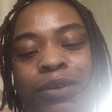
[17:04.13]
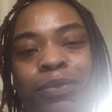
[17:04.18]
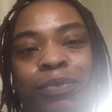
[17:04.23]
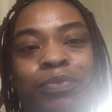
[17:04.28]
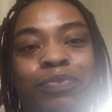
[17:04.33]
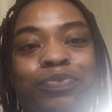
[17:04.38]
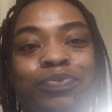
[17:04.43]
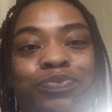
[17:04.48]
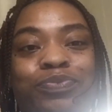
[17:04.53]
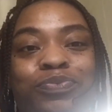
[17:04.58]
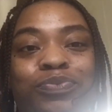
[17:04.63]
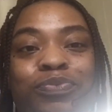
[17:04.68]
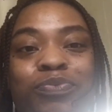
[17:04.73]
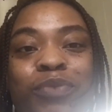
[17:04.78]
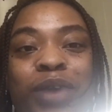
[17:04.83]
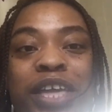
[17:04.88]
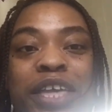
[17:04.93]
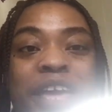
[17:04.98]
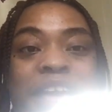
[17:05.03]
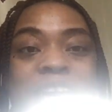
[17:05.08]
So
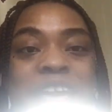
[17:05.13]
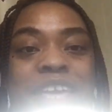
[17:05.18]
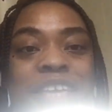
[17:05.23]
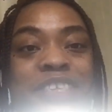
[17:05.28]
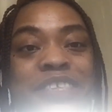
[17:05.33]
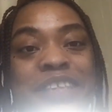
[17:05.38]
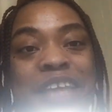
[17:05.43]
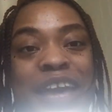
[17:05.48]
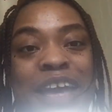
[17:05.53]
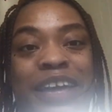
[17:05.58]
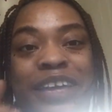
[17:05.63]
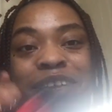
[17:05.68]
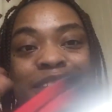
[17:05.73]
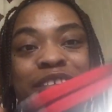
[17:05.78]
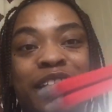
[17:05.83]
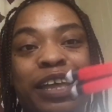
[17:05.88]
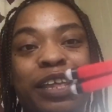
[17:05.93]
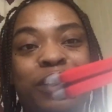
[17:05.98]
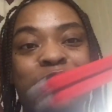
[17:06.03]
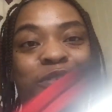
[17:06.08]
it's not
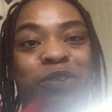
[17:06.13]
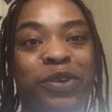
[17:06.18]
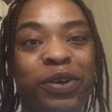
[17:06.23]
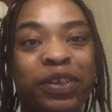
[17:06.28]
as